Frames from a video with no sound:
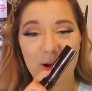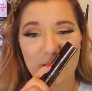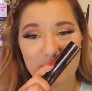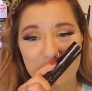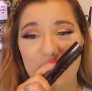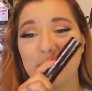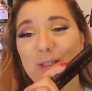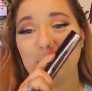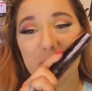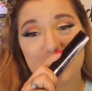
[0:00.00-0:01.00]
I'm going
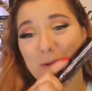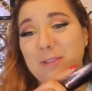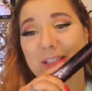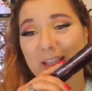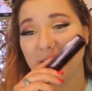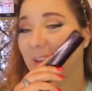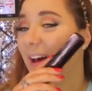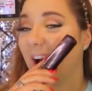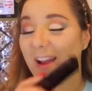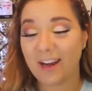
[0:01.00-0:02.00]
to be using it a
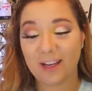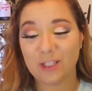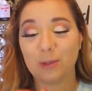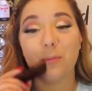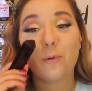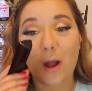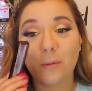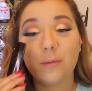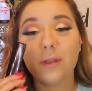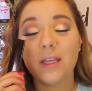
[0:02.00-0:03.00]
lot, and I should
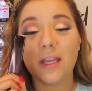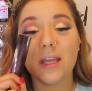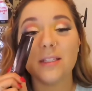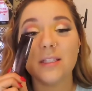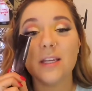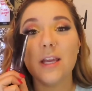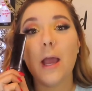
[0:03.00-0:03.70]
probably get